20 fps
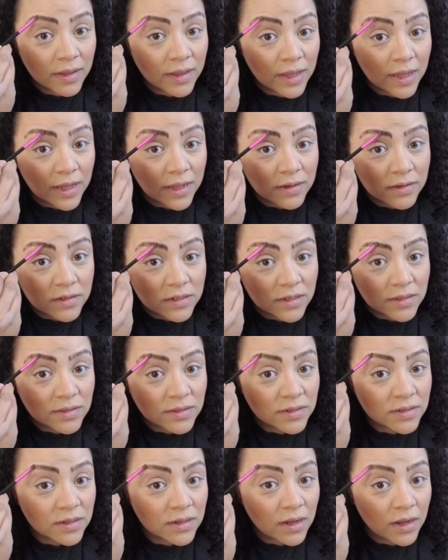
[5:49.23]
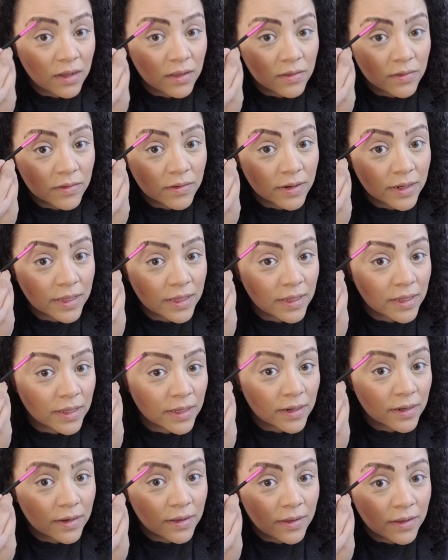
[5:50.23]
and just color
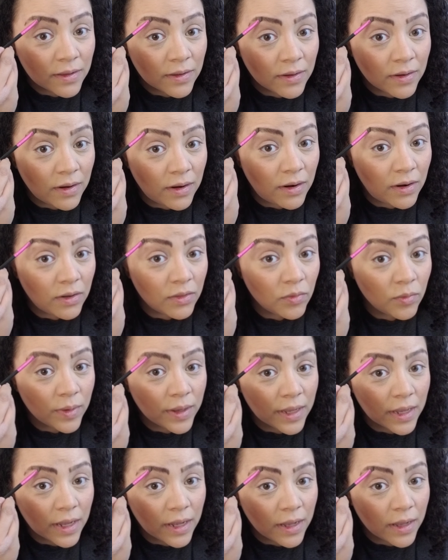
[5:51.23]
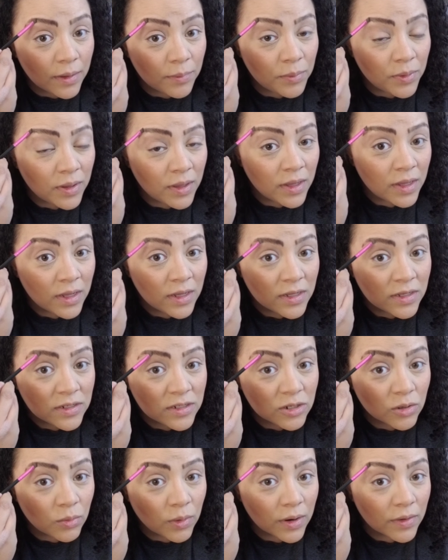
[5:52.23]
in all the way up
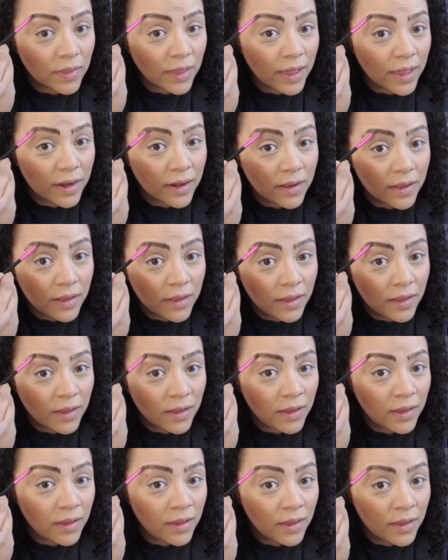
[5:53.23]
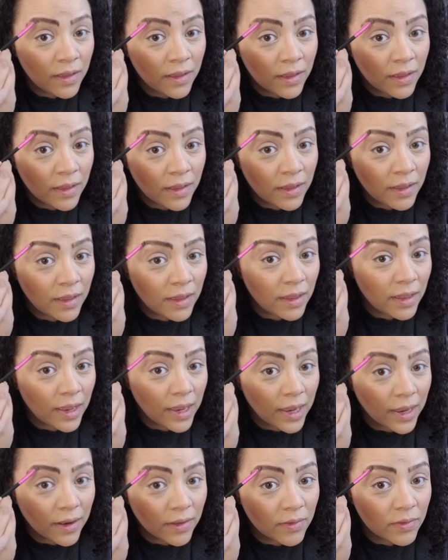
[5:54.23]
to where that
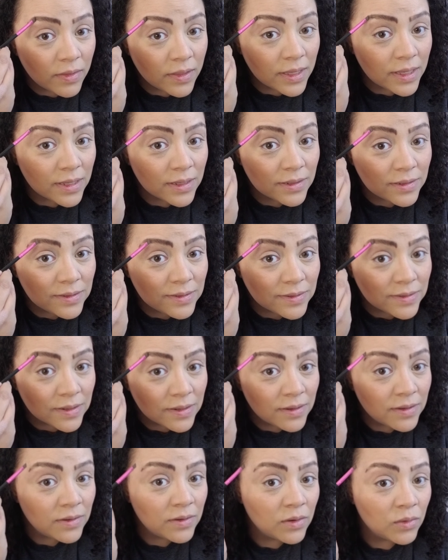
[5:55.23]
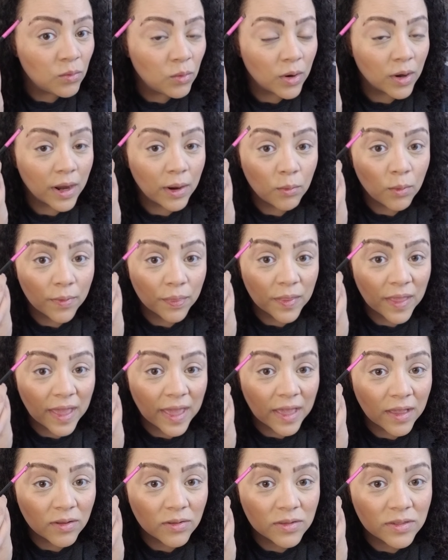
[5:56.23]
angle is, where I want the
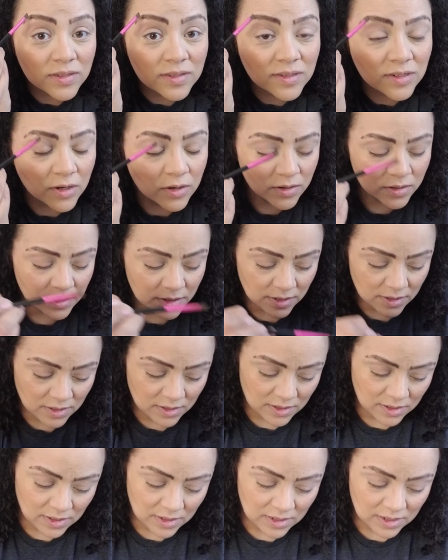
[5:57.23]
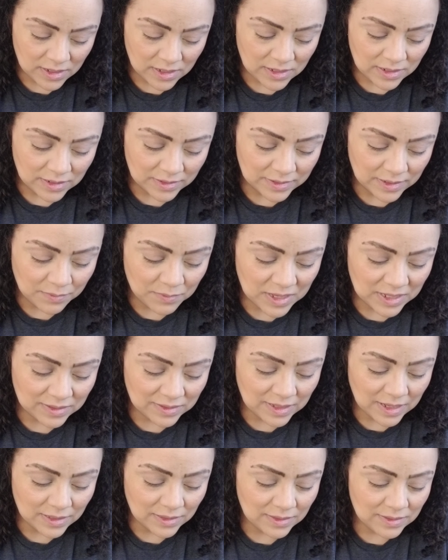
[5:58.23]
angle to start. Does that make
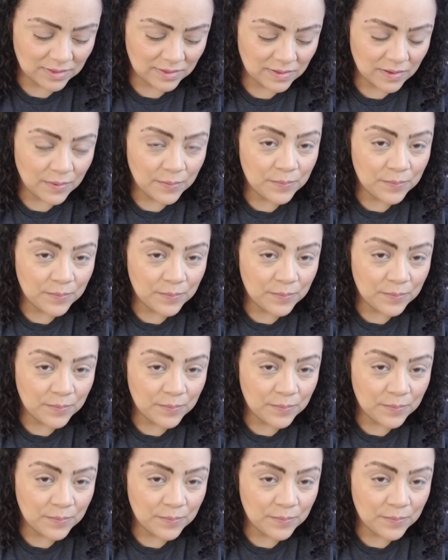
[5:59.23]
sense?